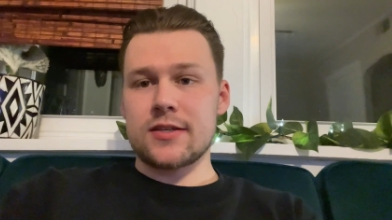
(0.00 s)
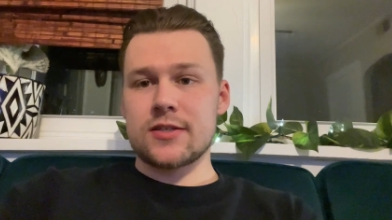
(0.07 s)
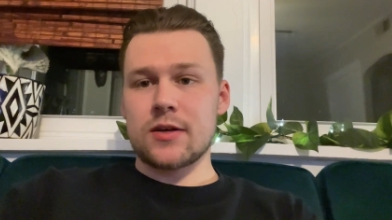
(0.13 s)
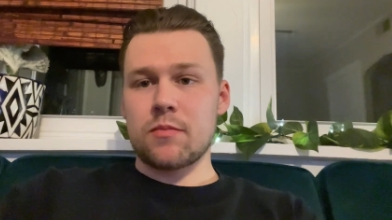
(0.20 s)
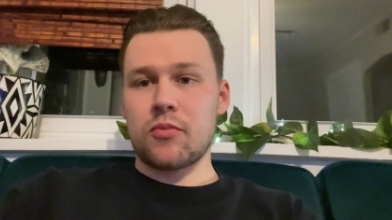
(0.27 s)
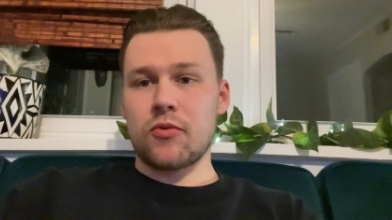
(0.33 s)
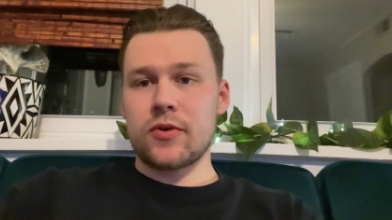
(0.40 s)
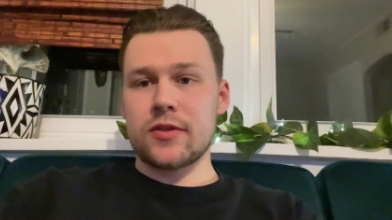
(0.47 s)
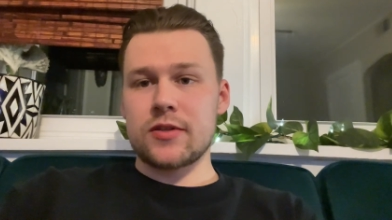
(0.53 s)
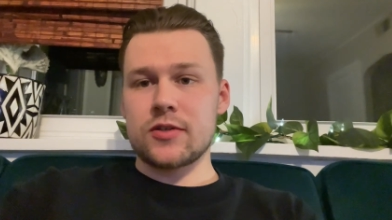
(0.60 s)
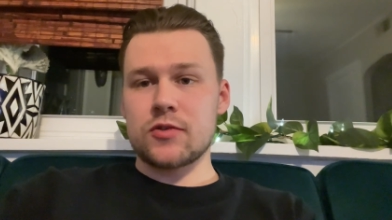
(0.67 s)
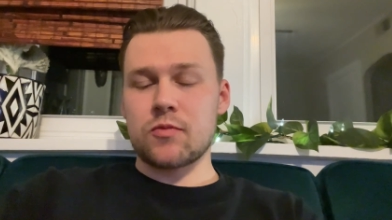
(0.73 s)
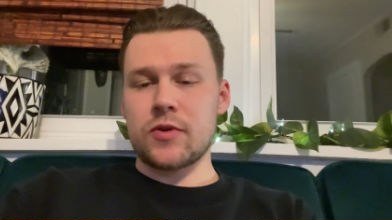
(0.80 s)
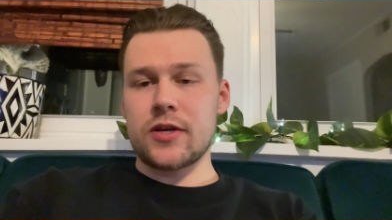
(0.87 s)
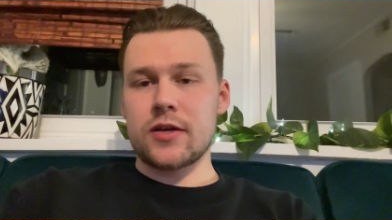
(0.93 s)
some point
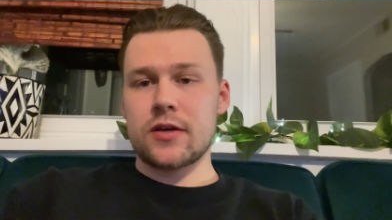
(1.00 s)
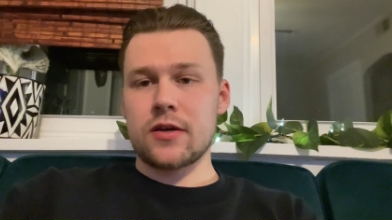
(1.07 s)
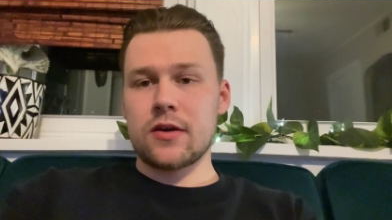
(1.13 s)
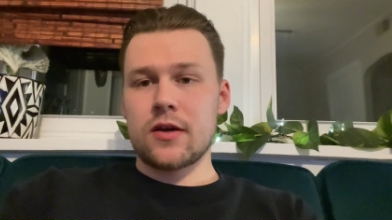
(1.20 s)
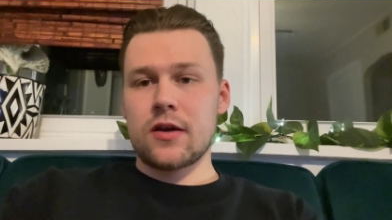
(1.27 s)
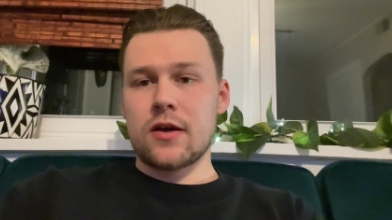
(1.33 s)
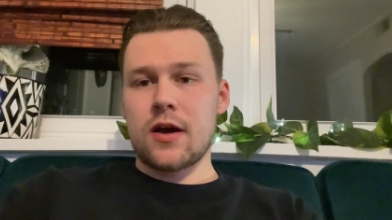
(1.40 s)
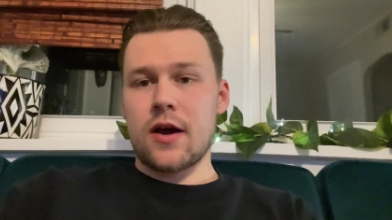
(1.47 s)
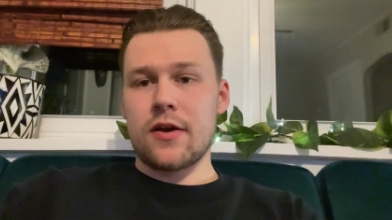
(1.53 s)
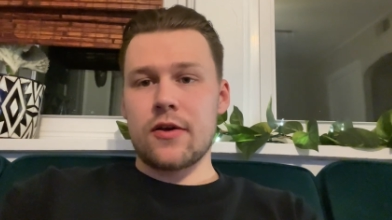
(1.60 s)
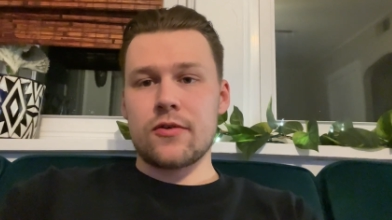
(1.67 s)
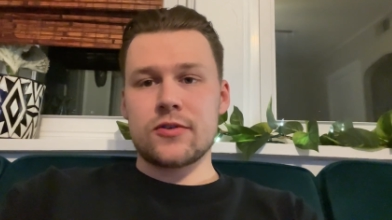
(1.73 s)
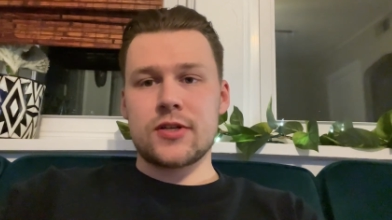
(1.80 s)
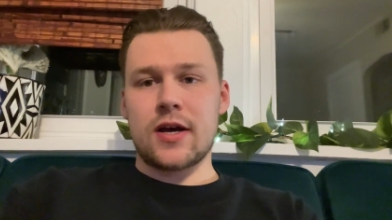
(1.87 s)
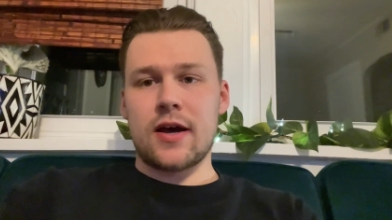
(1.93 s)
this week,
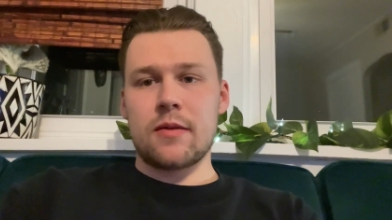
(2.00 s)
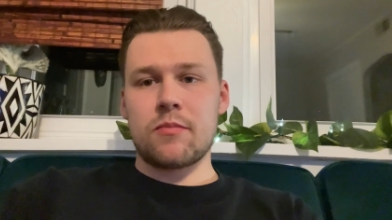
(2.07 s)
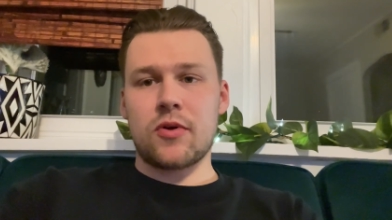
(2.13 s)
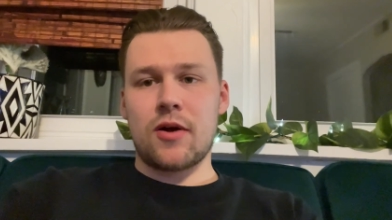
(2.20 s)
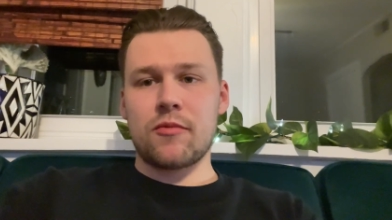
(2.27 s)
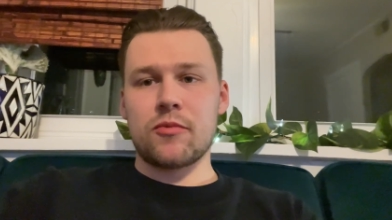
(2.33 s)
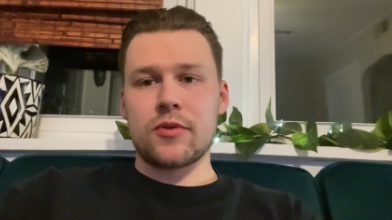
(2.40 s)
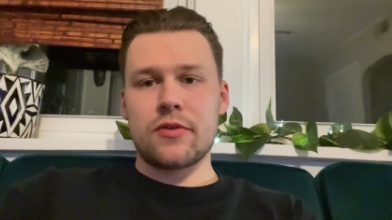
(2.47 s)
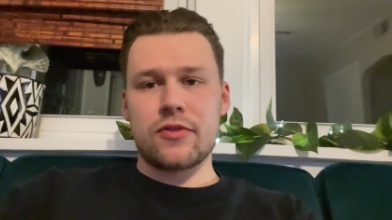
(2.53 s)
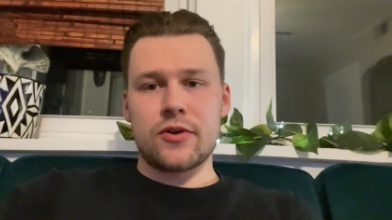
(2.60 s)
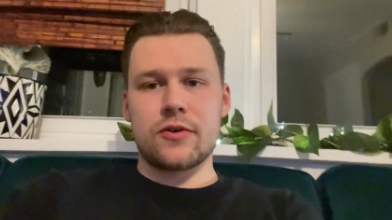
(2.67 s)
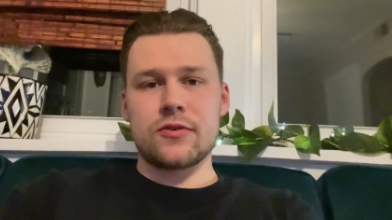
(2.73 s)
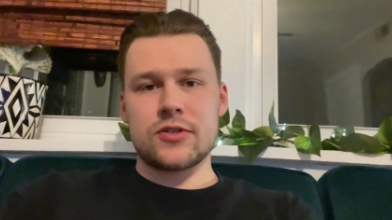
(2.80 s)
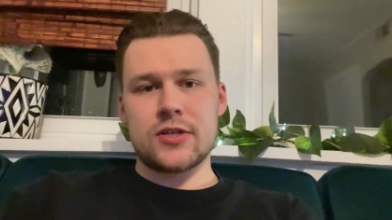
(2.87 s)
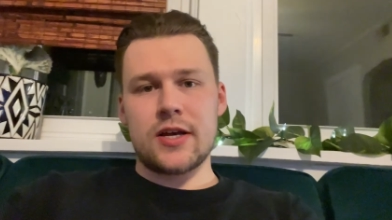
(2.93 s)
another time, probably
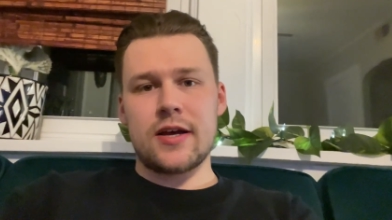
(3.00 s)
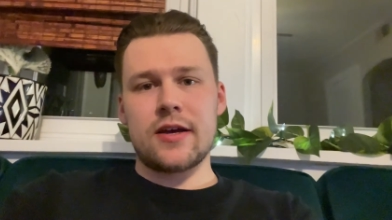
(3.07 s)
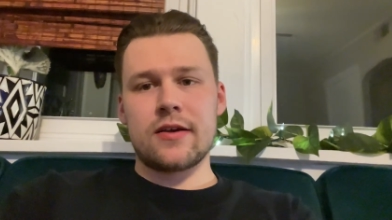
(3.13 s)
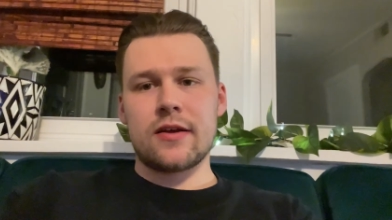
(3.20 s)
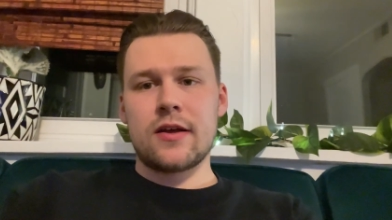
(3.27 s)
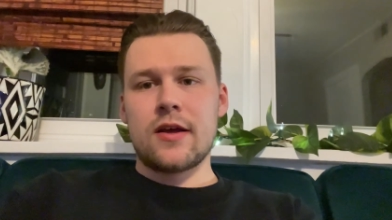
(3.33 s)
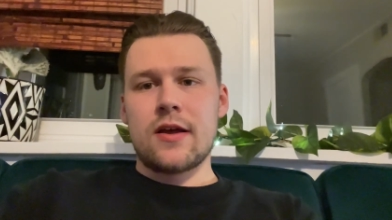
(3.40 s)
Thursday.